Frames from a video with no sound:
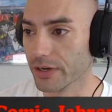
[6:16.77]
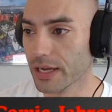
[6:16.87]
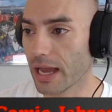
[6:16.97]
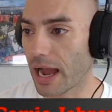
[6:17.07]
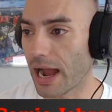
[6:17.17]

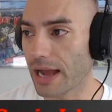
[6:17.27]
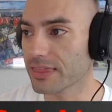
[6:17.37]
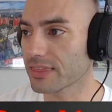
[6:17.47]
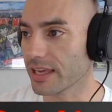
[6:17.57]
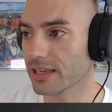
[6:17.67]
I
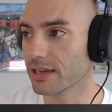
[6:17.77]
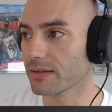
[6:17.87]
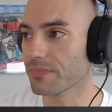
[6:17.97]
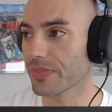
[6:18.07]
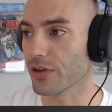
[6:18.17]
think
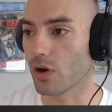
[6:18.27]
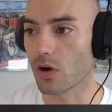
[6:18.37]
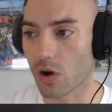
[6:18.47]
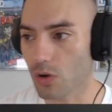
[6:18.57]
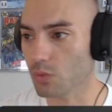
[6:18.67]
the
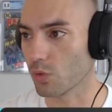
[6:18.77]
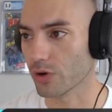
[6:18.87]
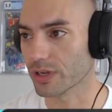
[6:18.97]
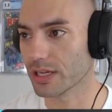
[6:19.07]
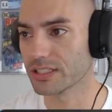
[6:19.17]
artwork
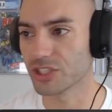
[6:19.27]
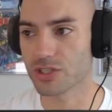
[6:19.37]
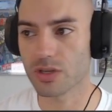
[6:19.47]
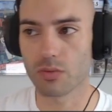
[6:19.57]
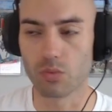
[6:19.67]
just
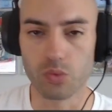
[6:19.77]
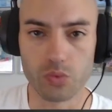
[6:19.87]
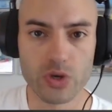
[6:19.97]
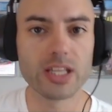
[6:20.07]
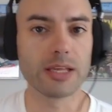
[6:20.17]

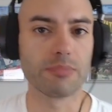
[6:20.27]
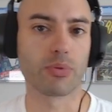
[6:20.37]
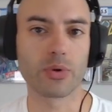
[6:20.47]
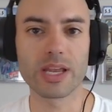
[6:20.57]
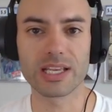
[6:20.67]
really
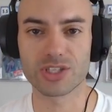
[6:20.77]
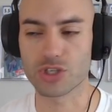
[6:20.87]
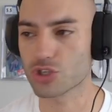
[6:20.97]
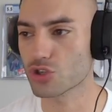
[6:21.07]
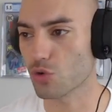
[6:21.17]
brings the
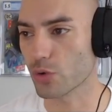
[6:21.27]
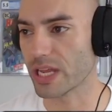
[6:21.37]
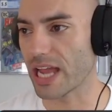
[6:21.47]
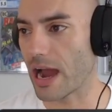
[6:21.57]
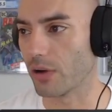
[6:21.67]
story
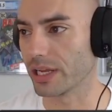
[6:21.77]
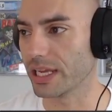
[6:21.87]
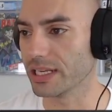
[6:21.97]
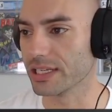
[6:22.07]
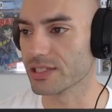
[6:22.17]
out. It
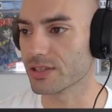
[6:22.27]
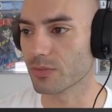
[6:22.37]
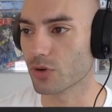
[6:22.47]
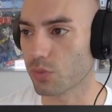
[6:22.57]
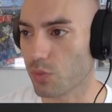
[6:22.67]
is
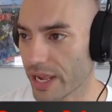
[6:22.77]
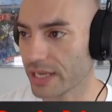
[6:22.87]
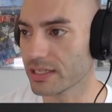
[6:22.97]
great,